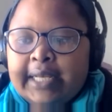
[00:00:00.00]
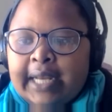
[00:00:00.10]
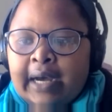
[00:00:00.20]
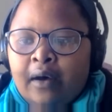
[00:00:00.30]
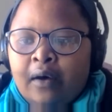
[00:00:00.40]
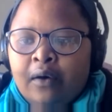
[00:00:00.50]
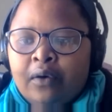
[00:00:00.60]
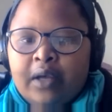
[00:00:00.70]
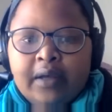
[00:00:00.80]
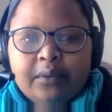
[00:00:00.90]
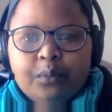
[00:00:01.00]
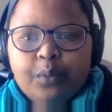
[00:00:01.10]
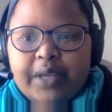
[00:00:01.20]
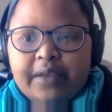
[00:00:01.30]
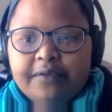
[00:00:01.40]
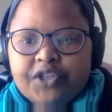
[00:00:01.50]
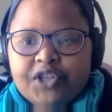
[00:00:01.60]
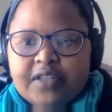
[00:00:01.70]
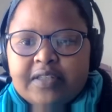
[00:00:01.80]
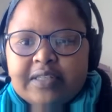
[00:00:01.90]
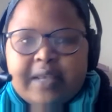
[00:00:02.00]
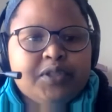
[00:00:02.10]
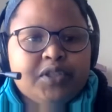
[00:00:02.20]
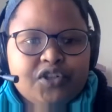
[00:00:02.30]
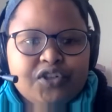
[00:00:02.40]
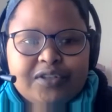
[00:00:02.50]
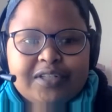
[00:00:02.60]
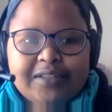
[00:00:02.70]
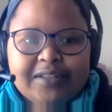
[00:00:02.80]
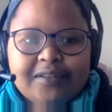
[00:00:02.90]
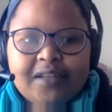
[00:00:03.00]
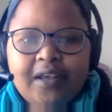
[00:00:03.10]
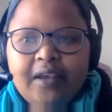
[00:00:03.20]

how we've just substituted